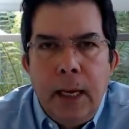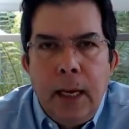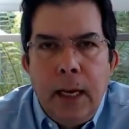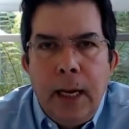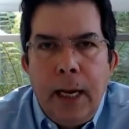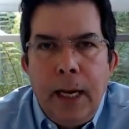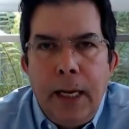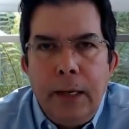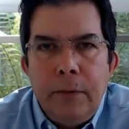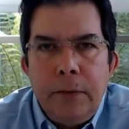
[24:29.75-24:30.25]

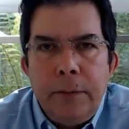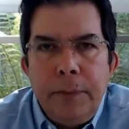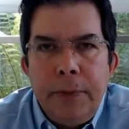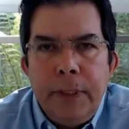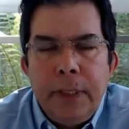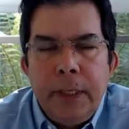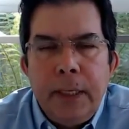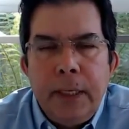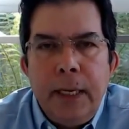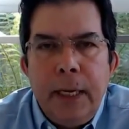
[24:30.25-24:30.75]
I would be
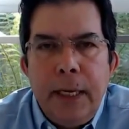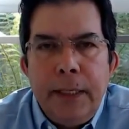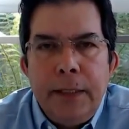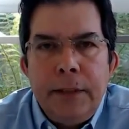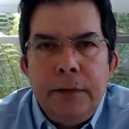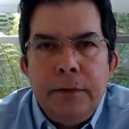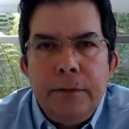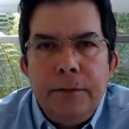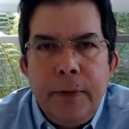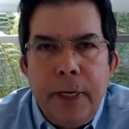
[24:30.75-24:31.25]
inclined
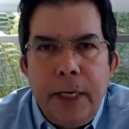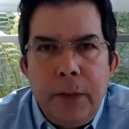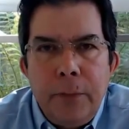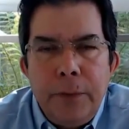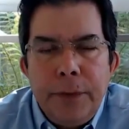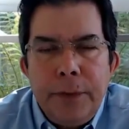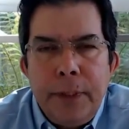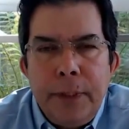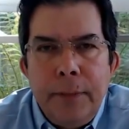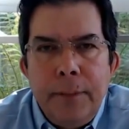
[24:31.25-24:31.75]
to fight
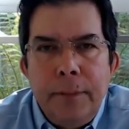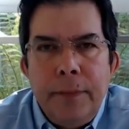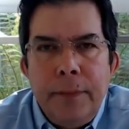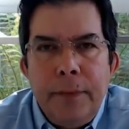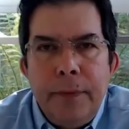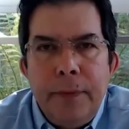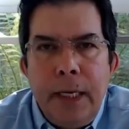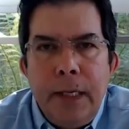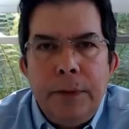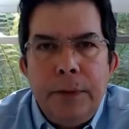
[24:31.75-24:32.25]
with them.
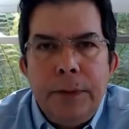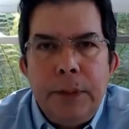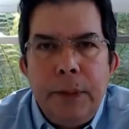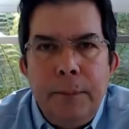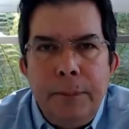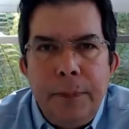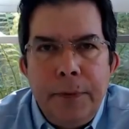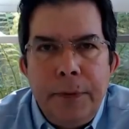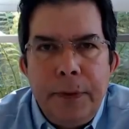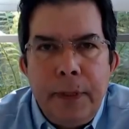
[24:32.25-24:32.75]
They were
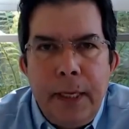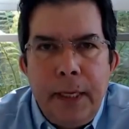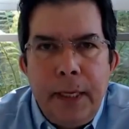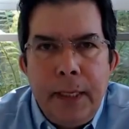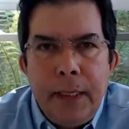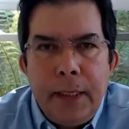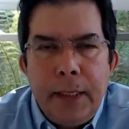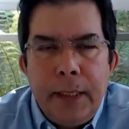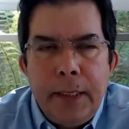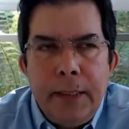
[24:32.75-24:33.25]

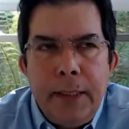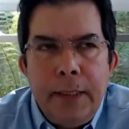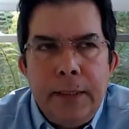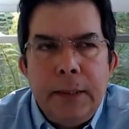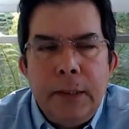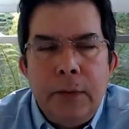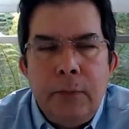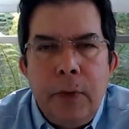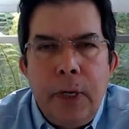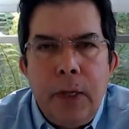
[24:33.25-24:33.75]
sympathetic, and they
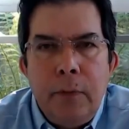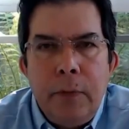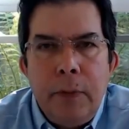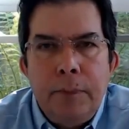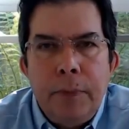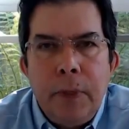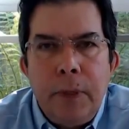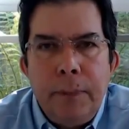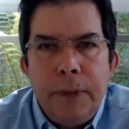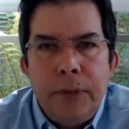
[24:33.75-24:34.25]
said, well, we'll
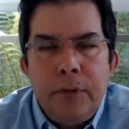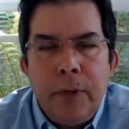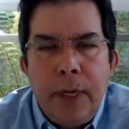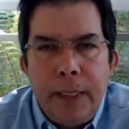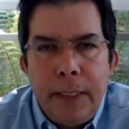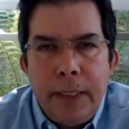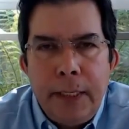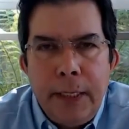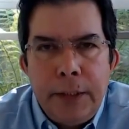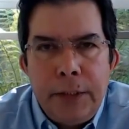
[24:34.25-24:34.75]
probably try
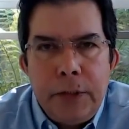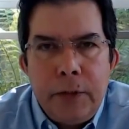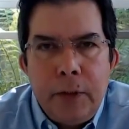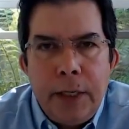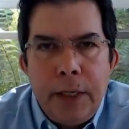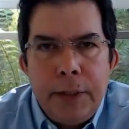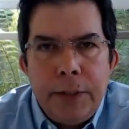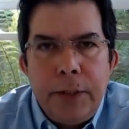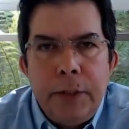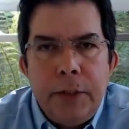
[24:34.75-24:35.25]
to get you
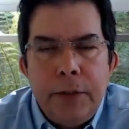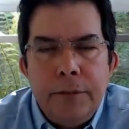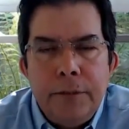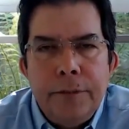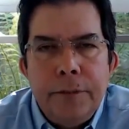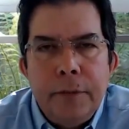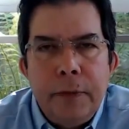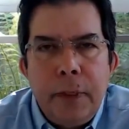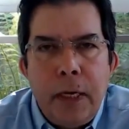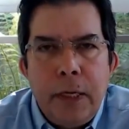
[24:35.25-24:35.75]
out
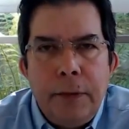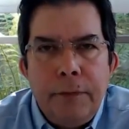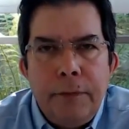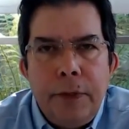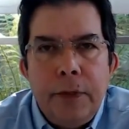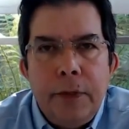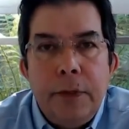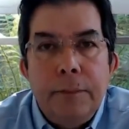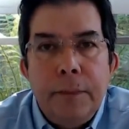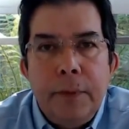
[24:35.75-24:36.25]
of
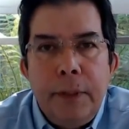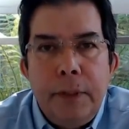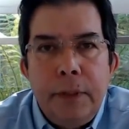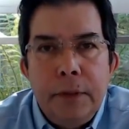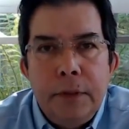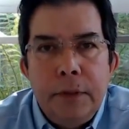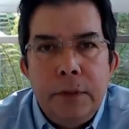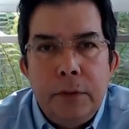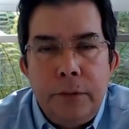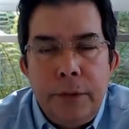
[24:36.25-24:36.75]
here
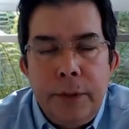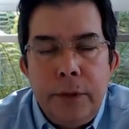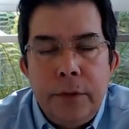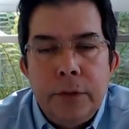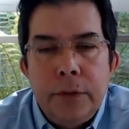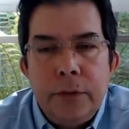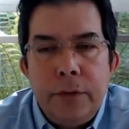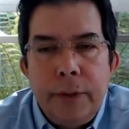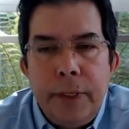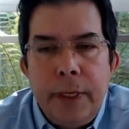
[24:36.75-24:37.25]
in 3 or
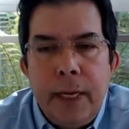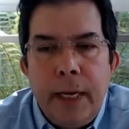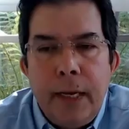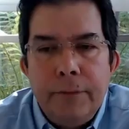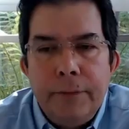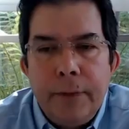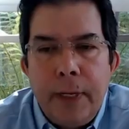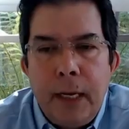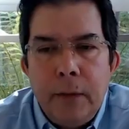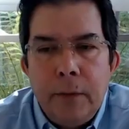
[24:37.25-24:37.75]

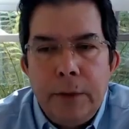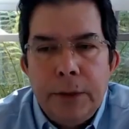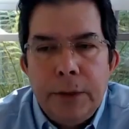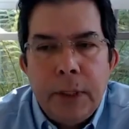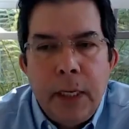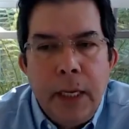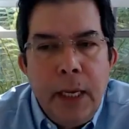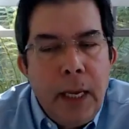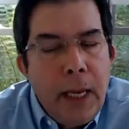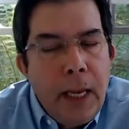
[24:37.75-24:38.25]
3.5
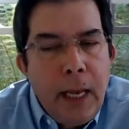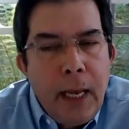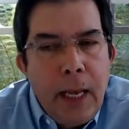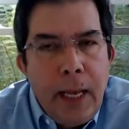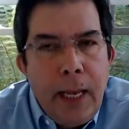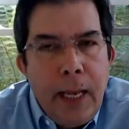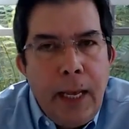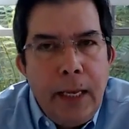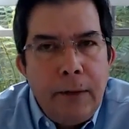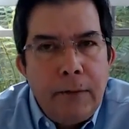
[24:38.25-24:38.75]
hours.
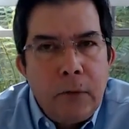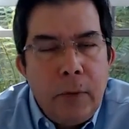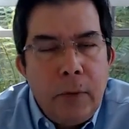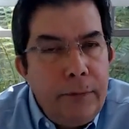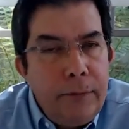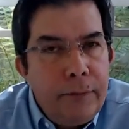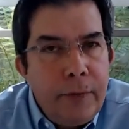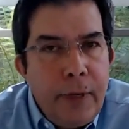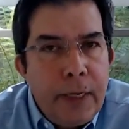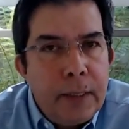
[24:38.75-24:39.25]
And
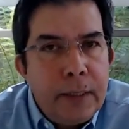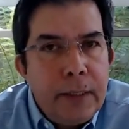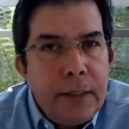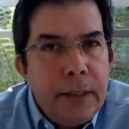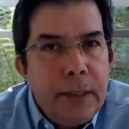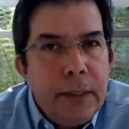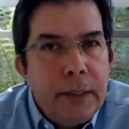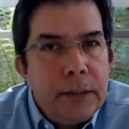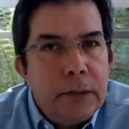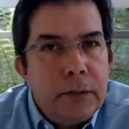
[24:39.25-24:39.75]
quite
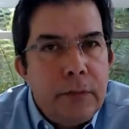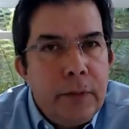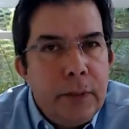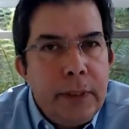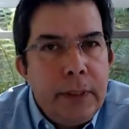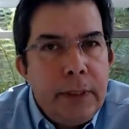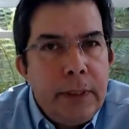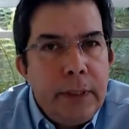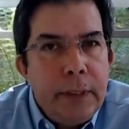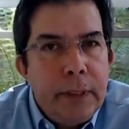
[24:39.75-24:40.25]
frankly, it's
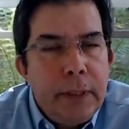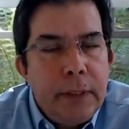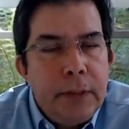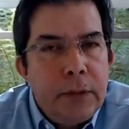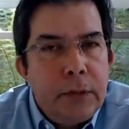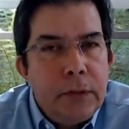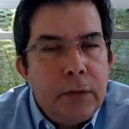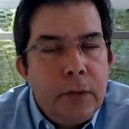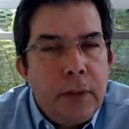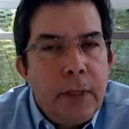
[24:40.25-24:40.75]
really
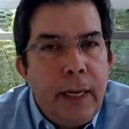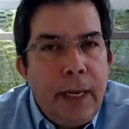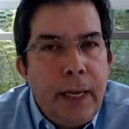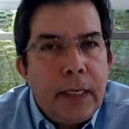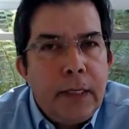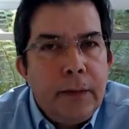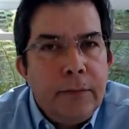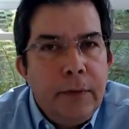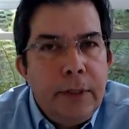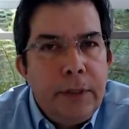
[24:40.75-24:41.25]
through a
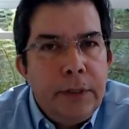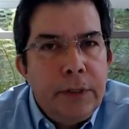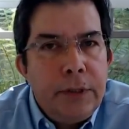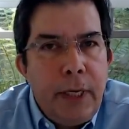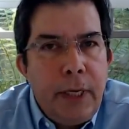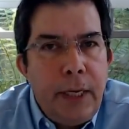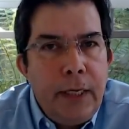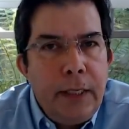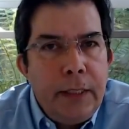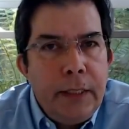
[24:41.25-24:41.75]
lack of
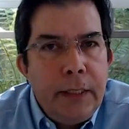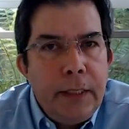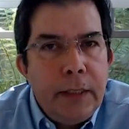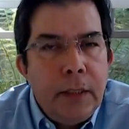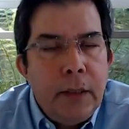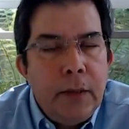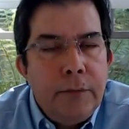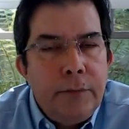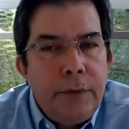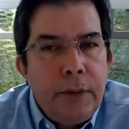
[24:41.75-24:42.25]
understanding
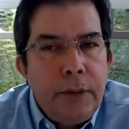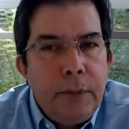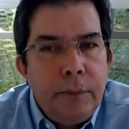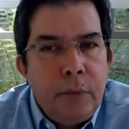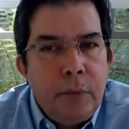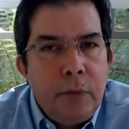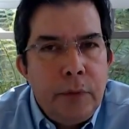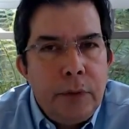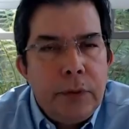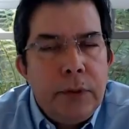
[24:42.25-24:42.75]
of the
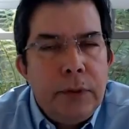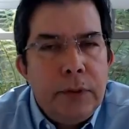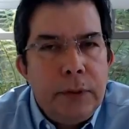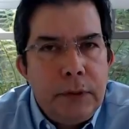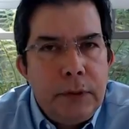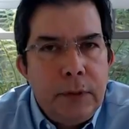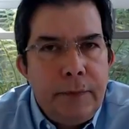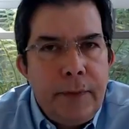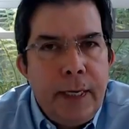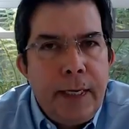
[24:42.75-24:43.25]
importance
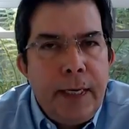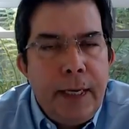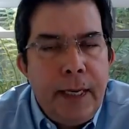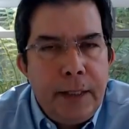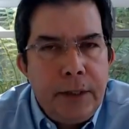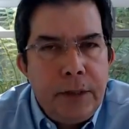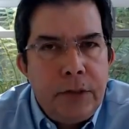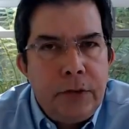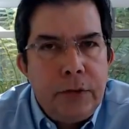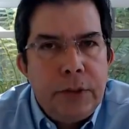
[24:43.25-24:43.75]
of that
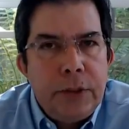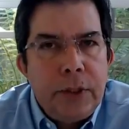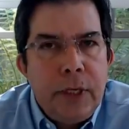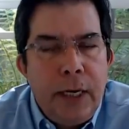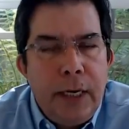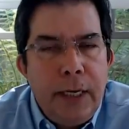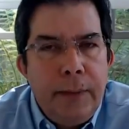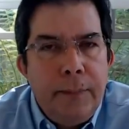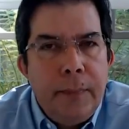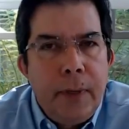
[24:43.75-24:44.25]
extra
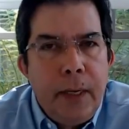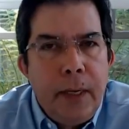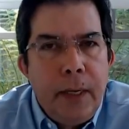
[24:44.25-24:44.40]
time